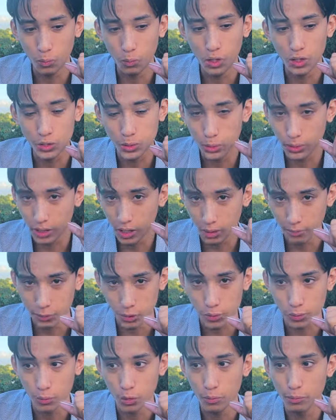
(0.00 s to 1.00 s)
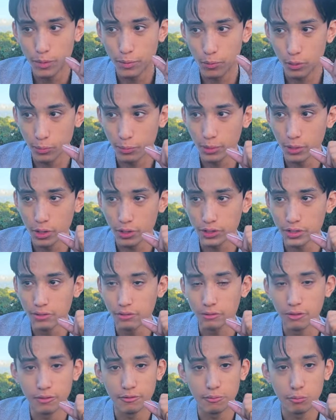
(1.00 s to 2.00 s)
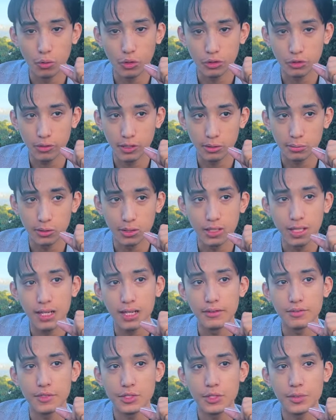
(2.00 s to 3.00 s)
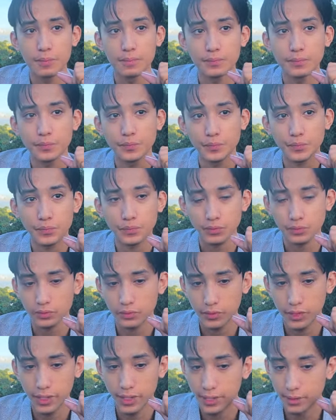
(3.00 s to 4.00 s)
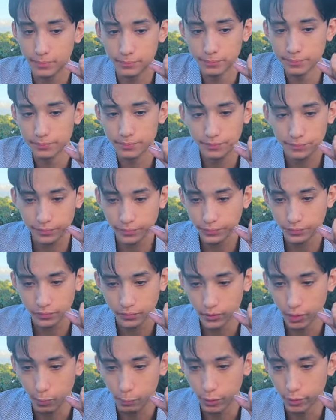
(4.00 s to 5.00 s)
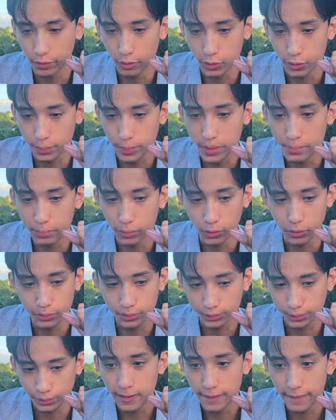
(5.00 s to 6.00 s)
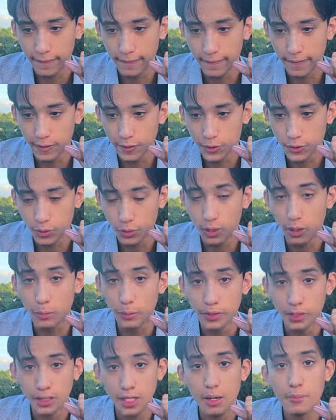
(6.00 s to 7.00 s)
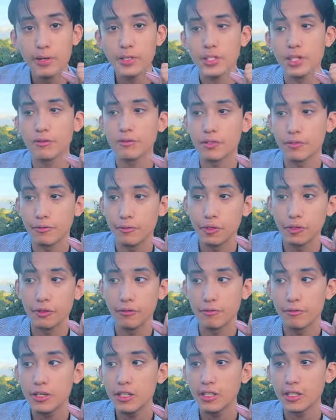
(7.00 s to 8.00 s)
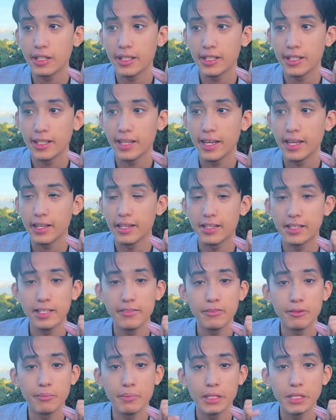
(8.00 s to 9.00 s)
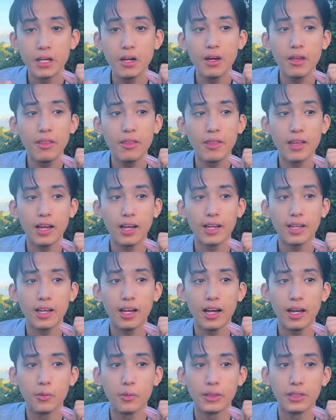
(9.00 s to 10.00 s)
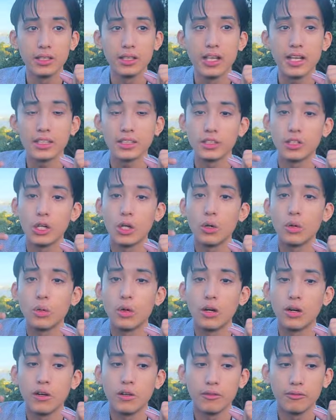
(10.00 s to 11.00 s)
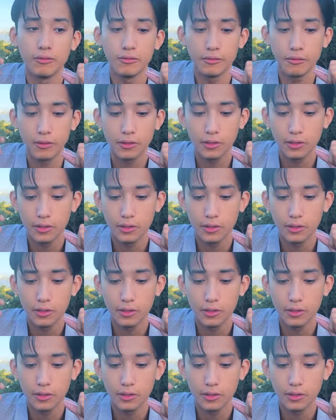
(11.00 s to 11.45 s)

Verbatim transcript: want to accomplish more, be more productive, live more incredible lives. And I'm one of those people. And so I would allow myself to feel the feeling. And even beyond that, I would let go of